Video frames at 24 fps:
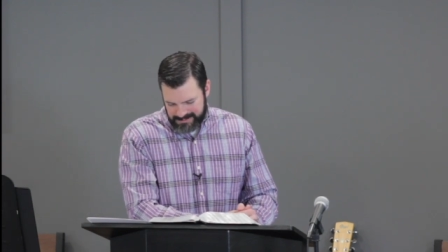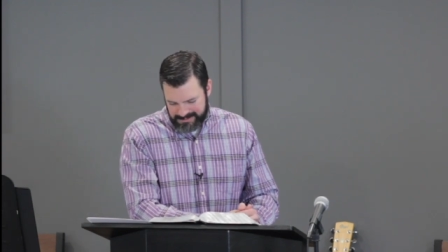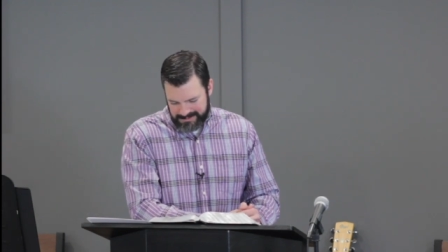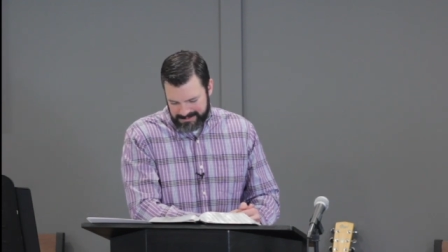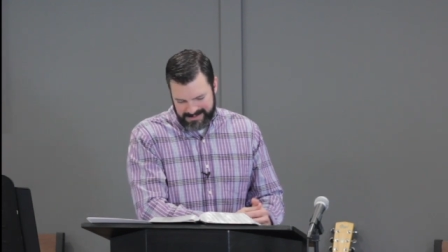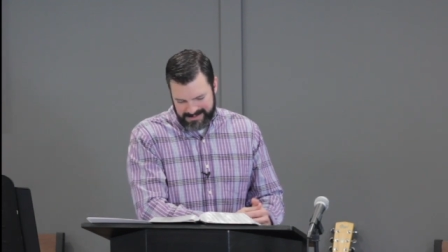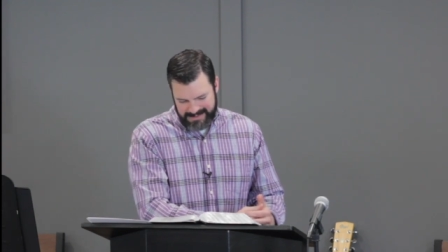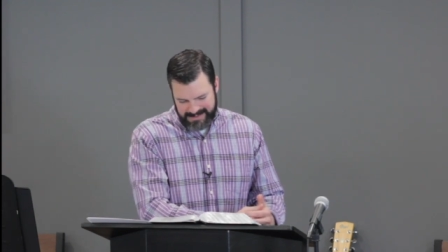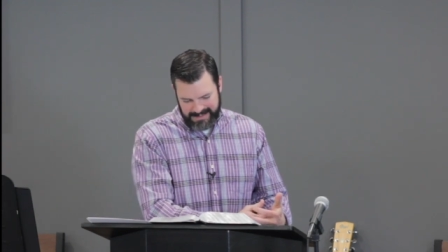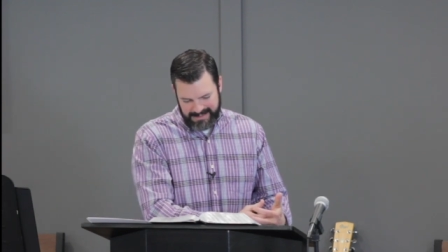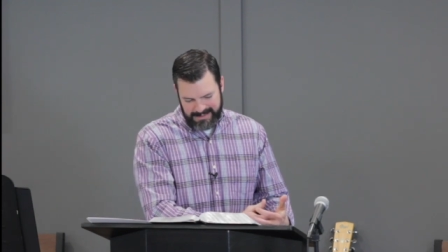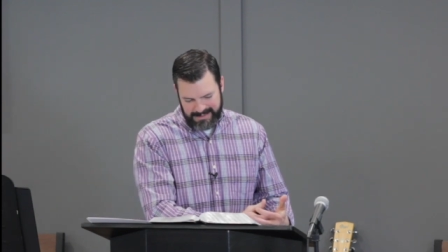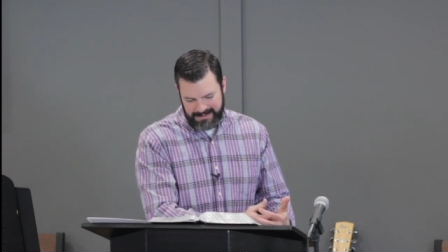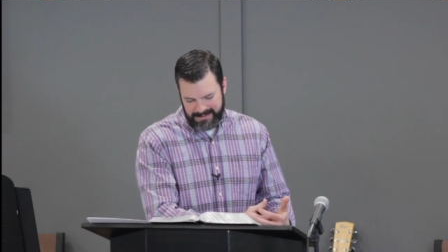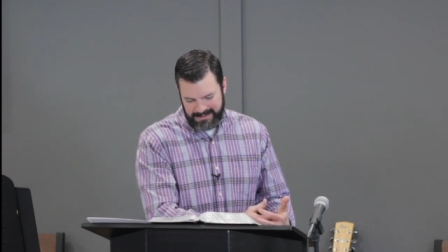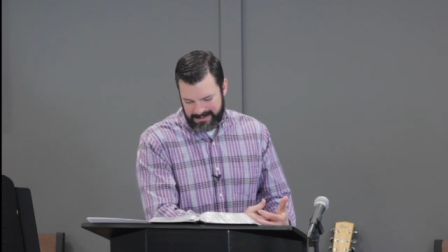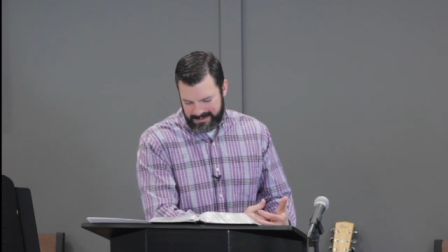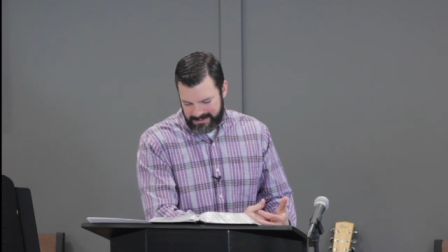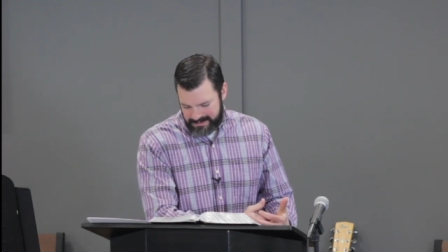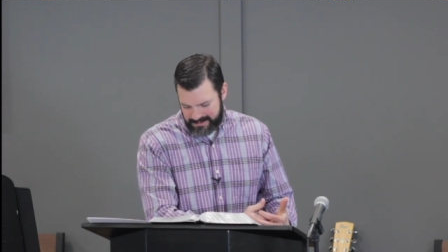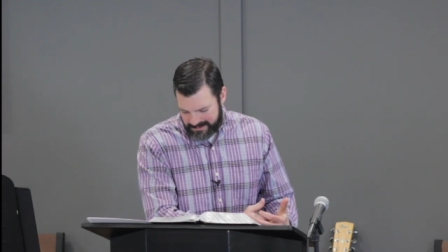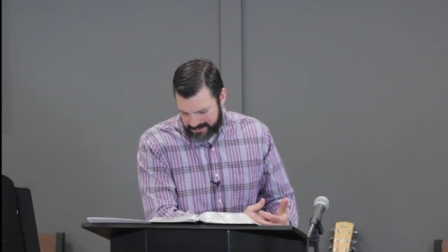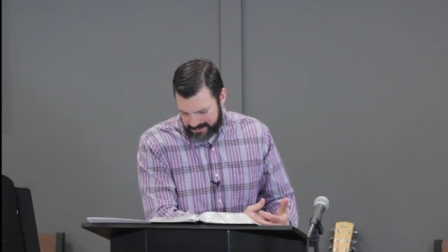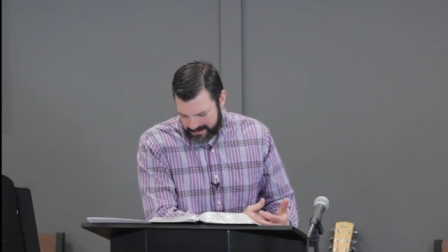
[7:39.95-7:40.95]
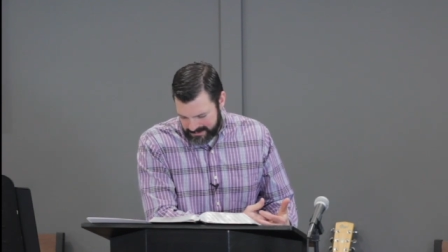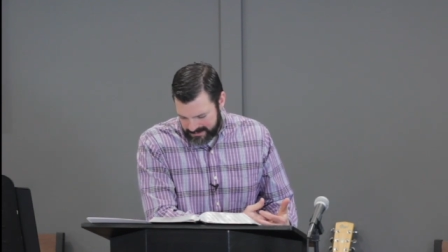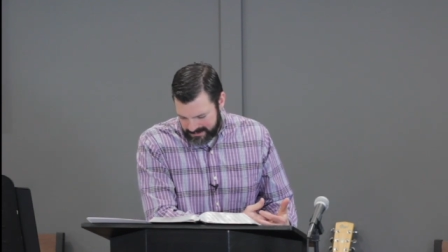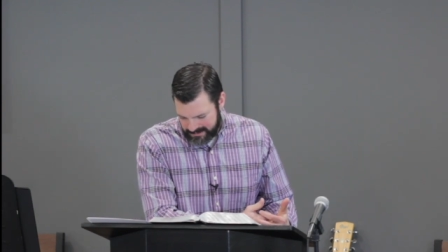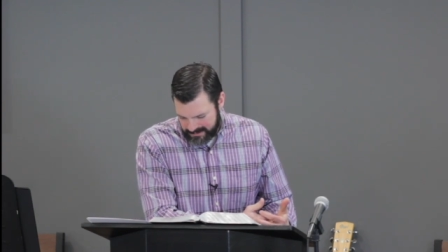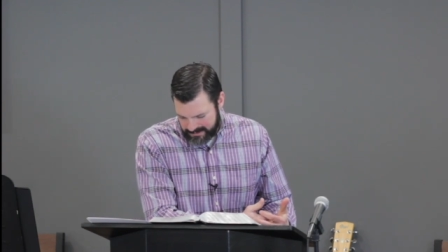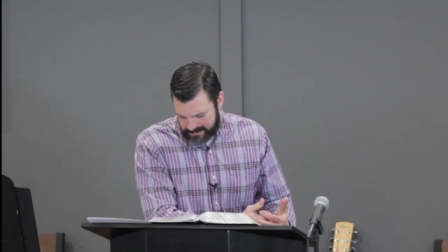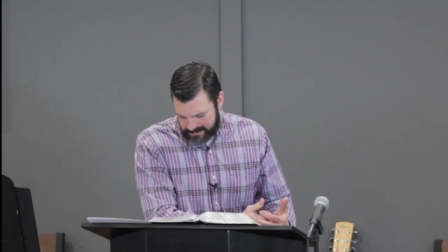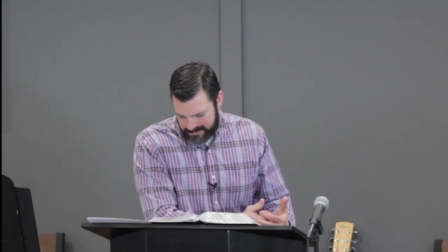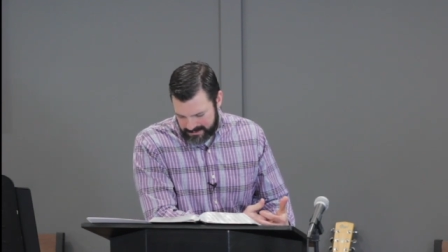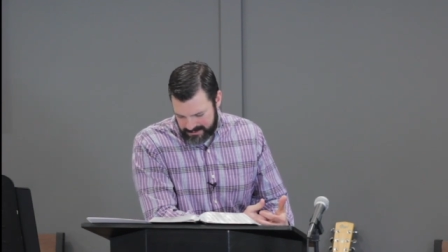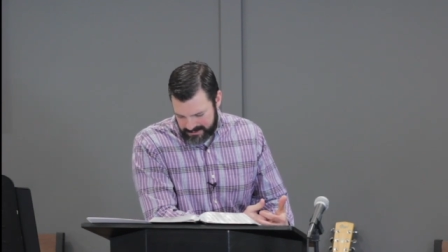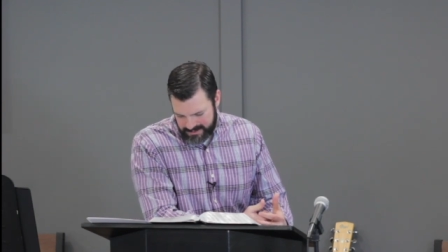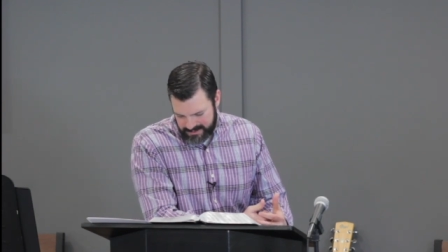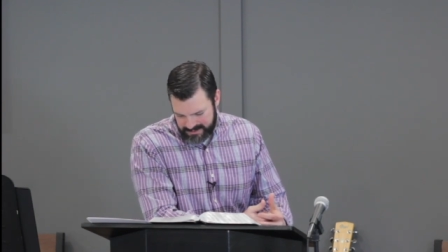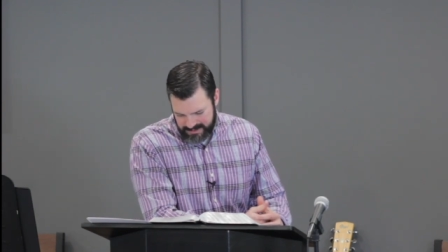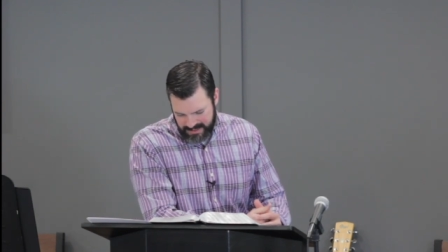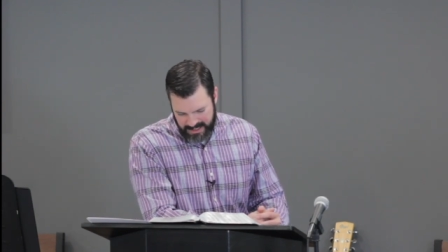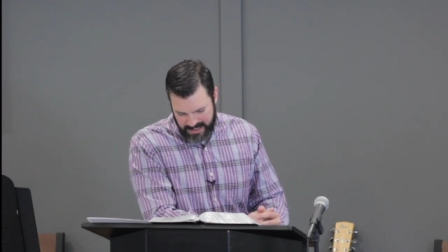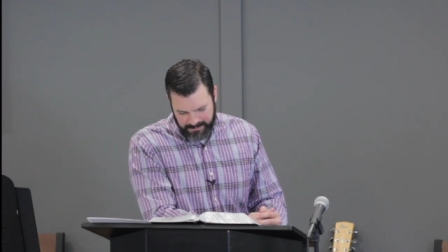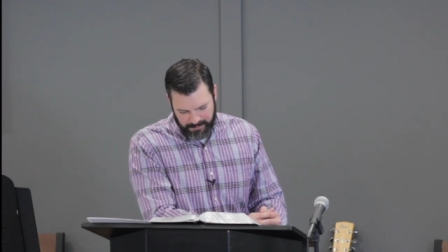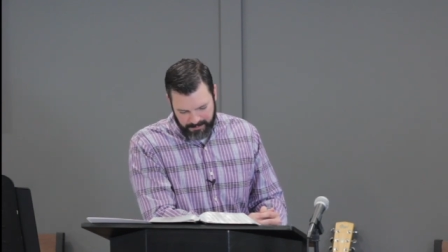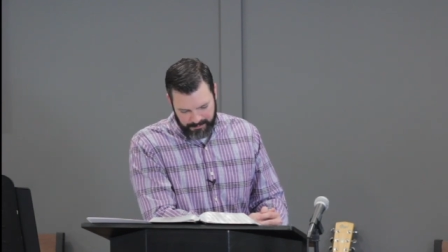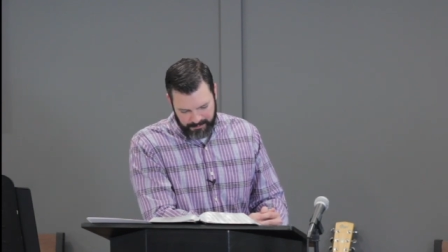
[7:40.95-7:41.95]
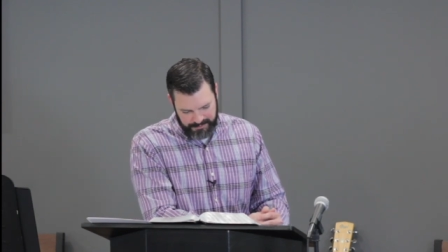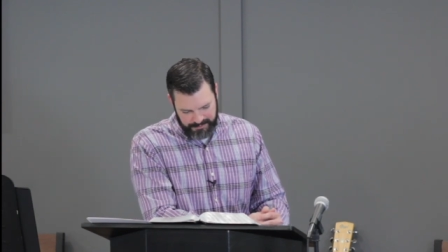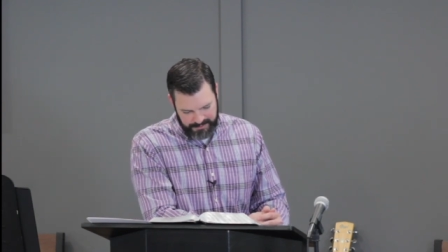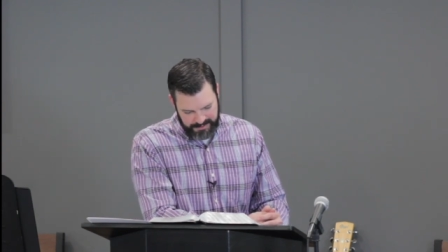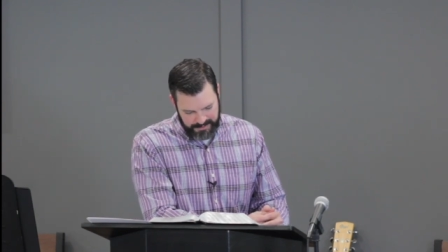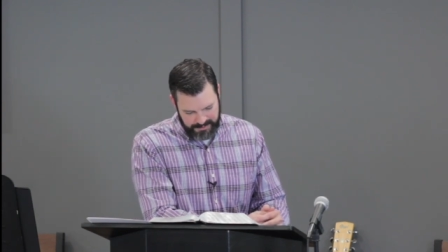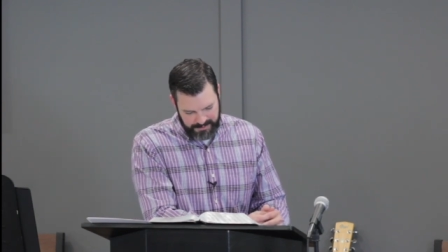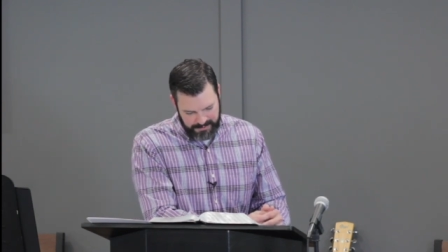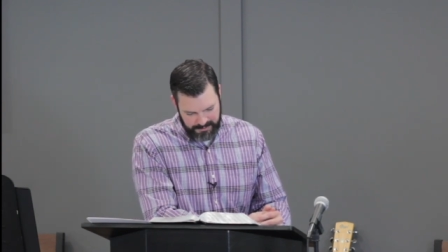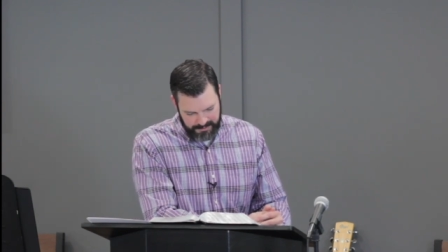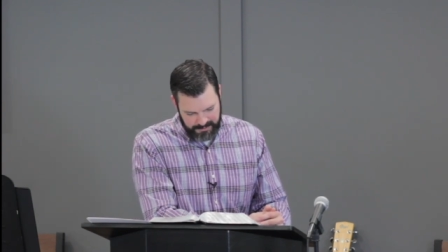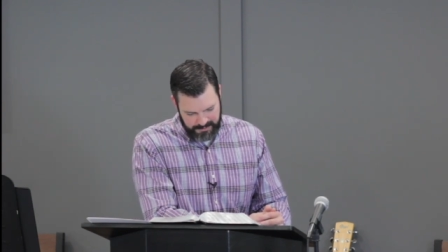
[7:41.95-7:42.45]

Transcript: The ten disciples,